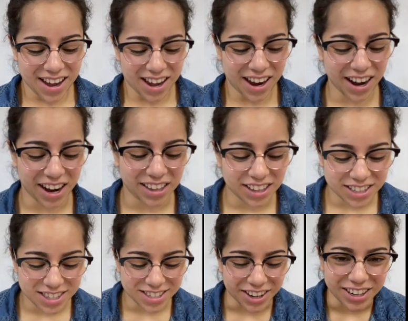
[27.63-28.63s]
All right,
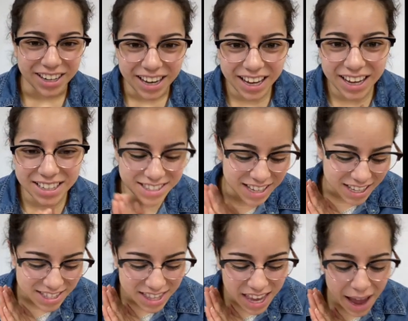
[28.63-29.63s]
let's start. It
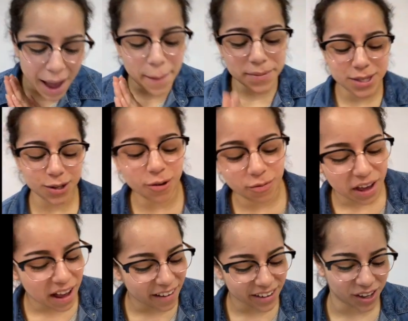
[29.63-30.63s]
says the absolute
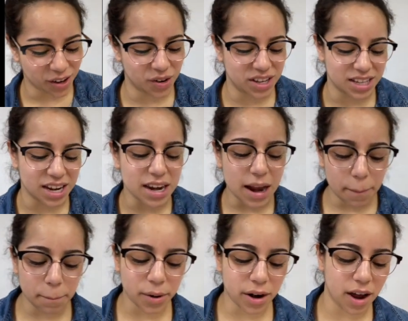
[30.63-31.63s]
value is a number